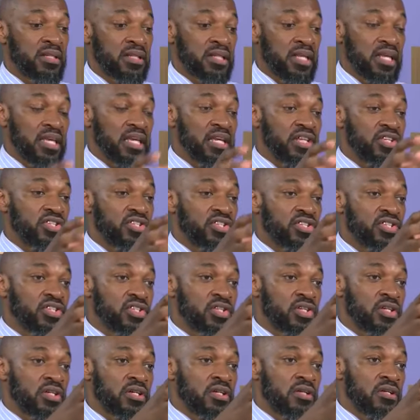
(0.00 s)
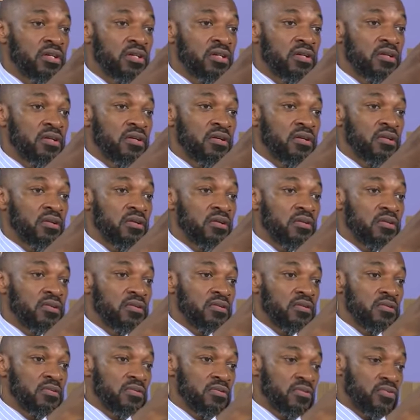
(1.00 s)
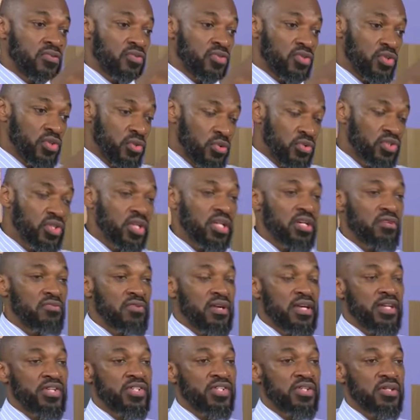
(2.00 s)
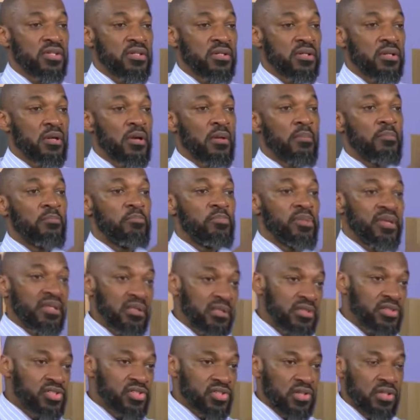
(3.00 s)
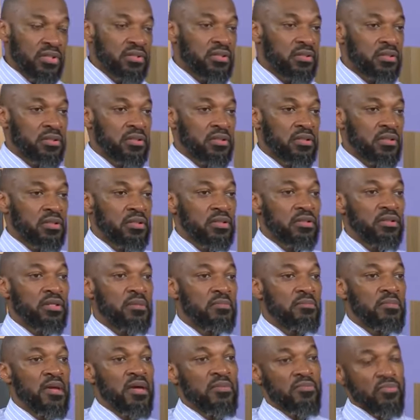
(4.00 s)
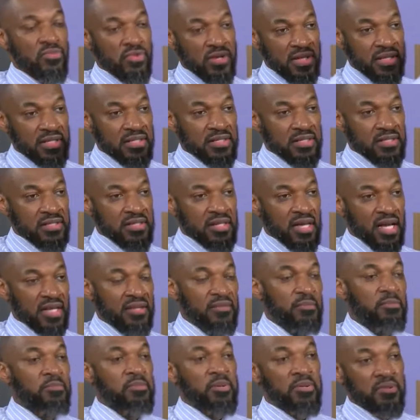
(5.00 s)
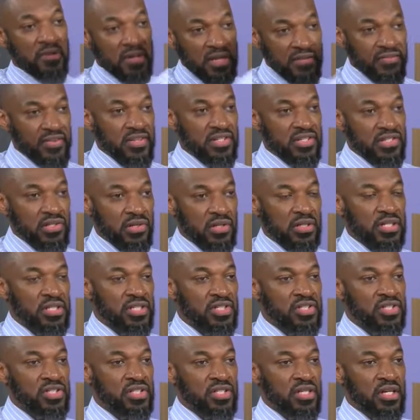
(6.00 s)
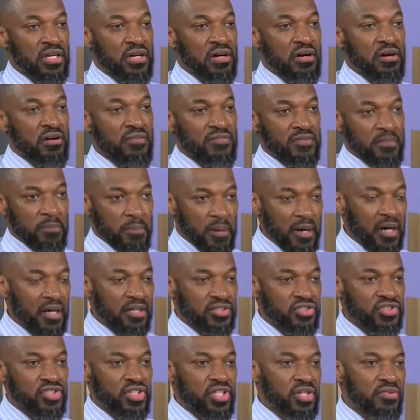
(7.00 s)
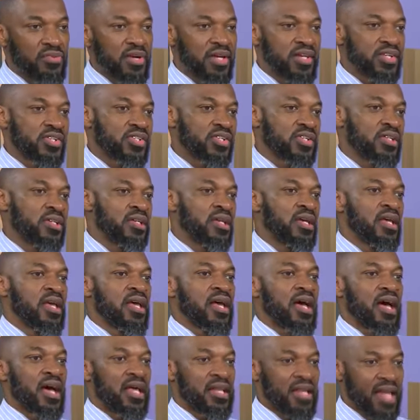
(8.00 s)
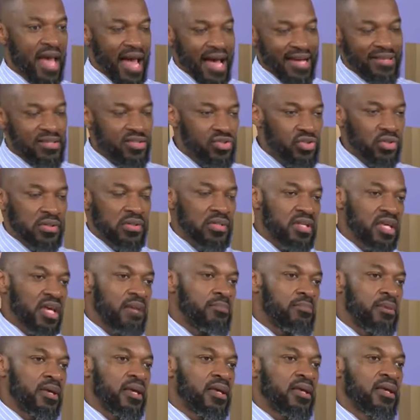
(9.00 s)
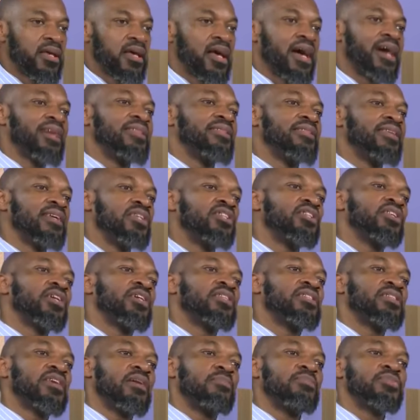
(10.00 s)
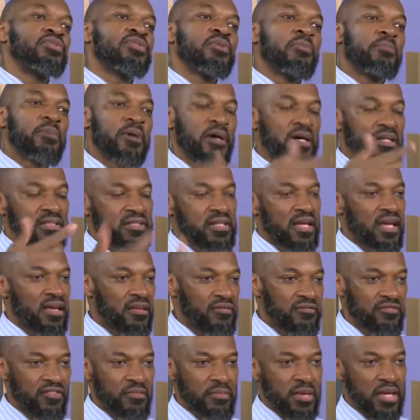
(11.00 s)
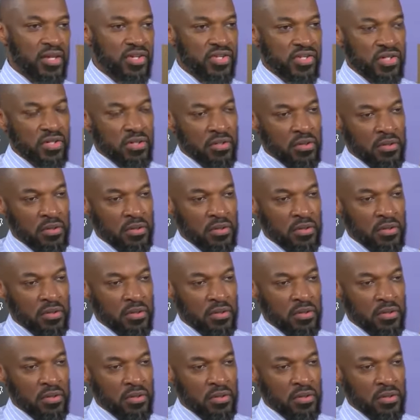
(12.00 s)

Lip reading: then each new generation builds on the memories and the previous knowledge of the past generation and adds on their bit, and then attempts to pass that information